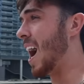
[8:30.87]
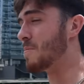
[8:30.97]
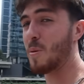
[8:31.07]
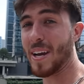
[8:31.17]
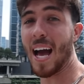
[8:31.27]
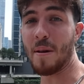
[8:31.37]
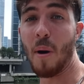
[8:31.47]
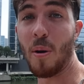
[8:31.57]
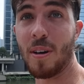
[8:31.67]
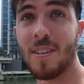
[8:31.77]
I mean, we got a
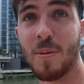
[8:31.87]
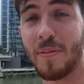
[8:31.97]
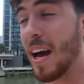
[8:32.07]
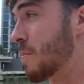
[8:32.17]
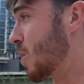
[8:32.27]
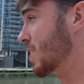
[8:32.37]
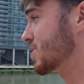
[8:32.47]
motor. We've got a motor.